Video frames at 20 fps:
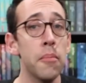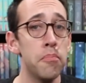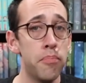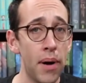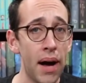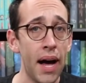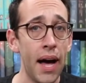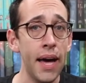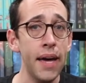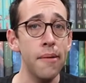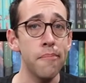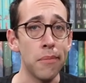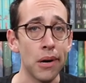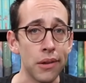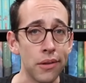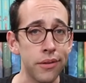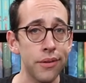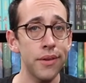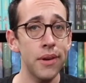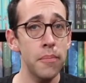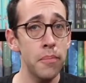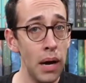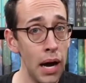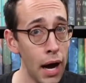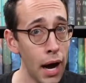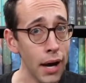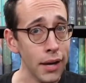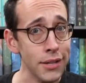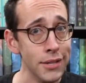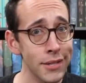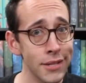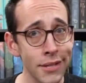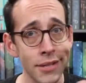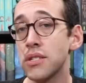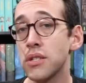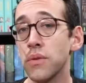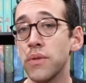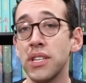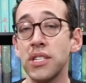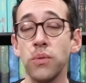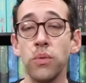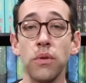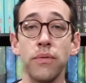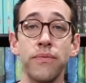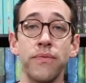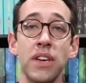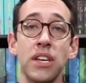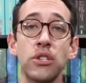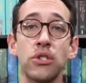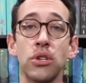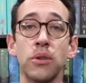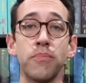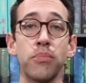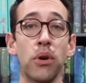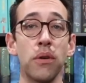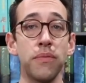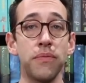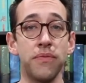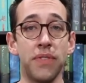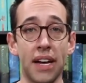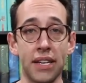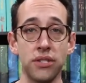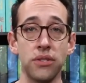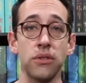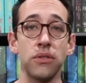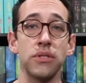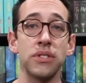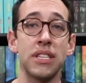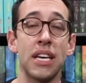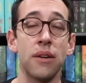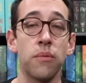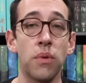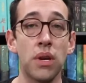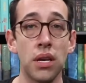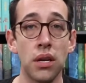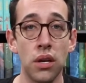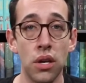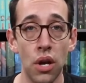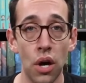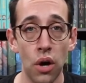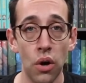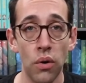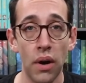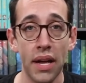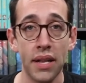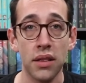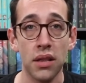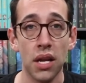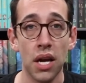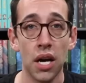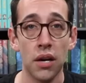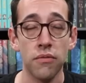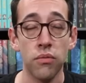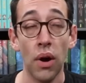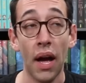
bi-monthly box. So this will feature professors that we know and love.